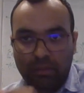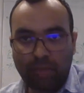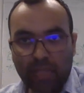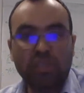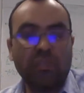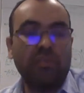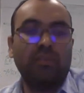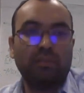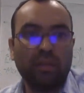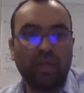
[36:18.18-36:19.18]

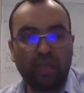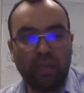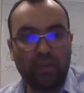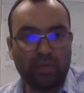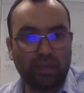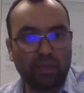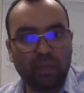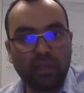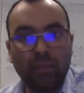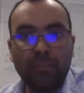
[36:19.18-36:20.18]
patches in our
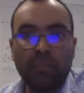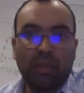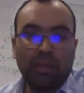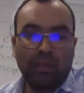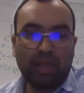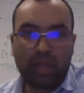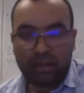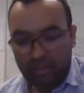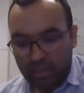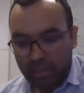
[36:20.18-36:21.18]
study area.
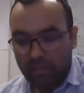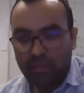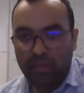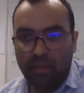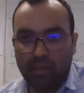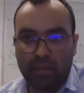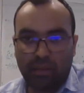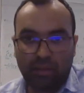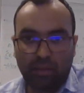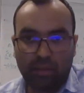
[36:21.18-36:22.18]
And in
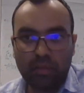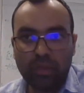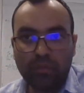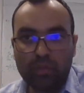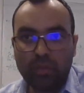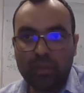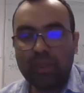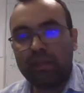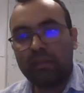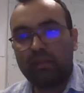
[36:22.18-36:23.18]
what we did was we
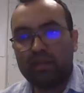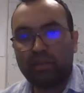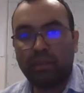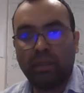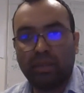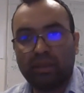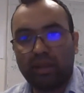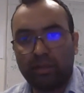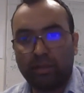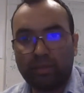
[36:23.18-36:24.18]
selected 78
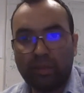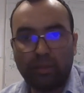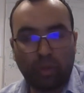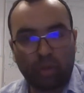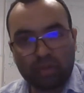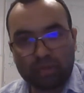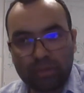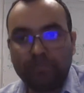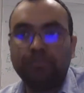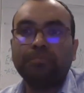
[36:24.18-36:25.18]
random plots
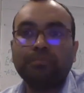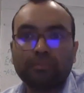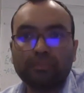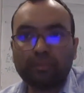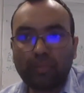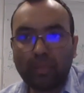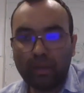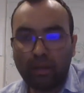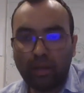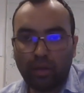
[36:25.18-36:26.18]

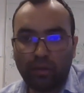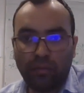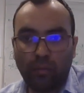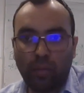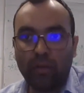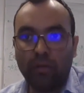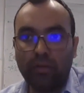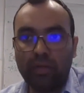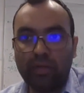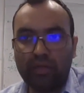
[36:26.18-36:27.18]
of
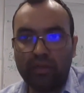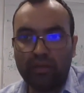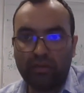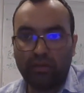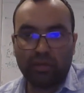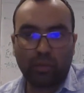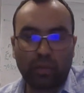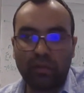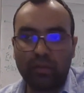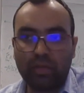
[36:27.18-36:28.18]
128 cross
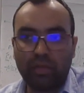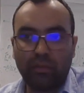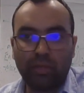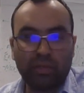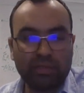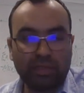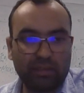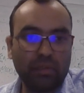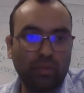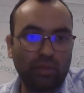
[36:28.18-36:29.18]
128 meters, that
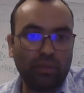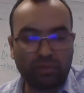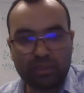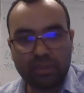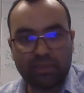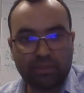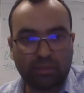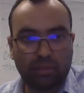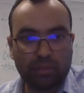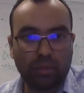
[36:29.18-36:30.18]
is 256
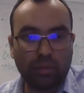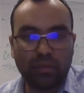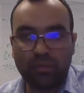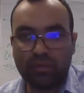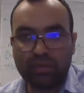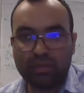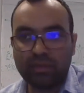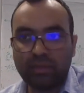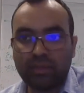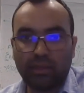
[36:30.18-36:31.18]
cross 256
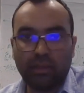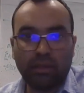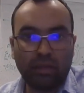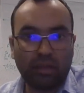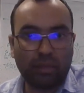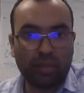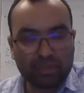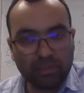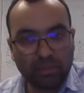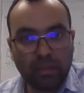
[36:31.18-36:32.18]

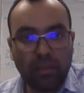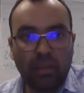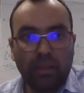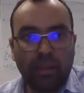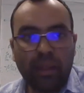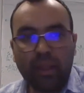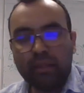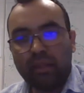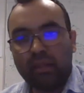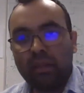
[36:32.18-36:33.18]
pixel.
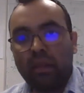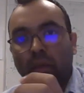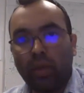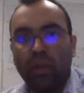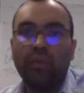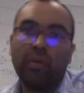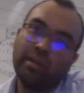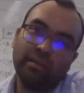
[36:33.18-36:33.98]
And then one of our